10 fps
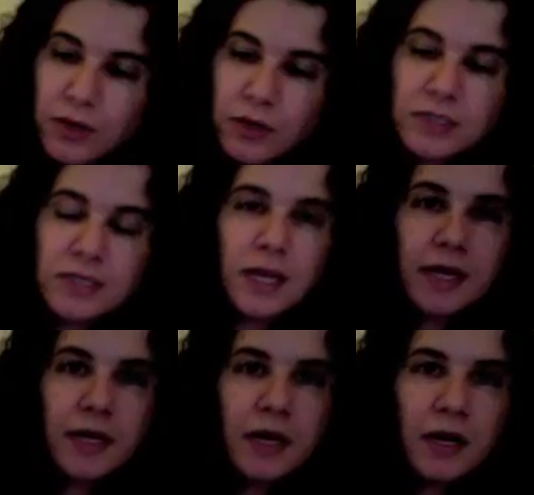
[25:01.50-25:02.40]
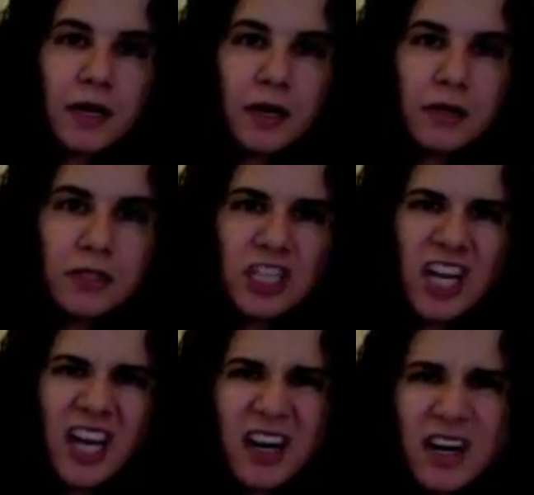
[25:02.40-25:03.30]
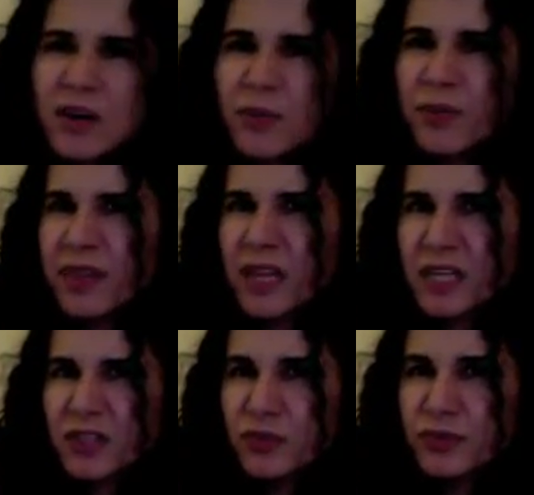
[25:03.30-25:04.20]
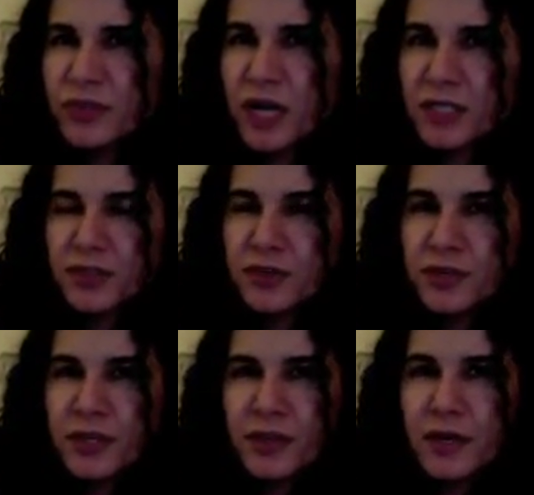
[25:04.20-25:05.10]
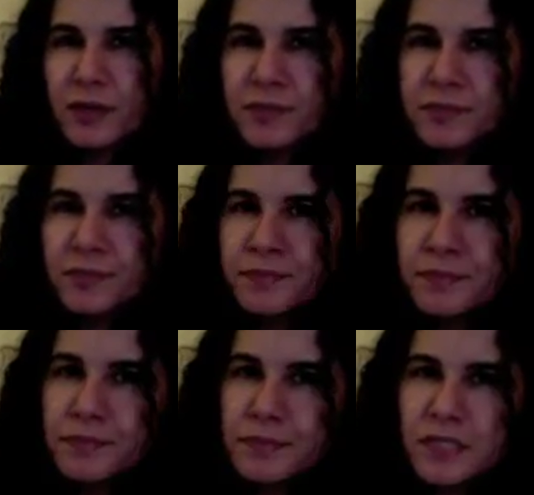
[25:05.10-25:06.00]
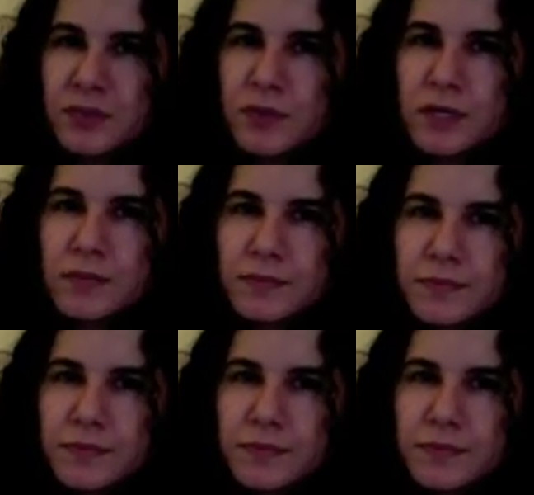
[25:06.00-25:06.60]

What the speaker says: looks like a chair with like two dots underneath it. This one.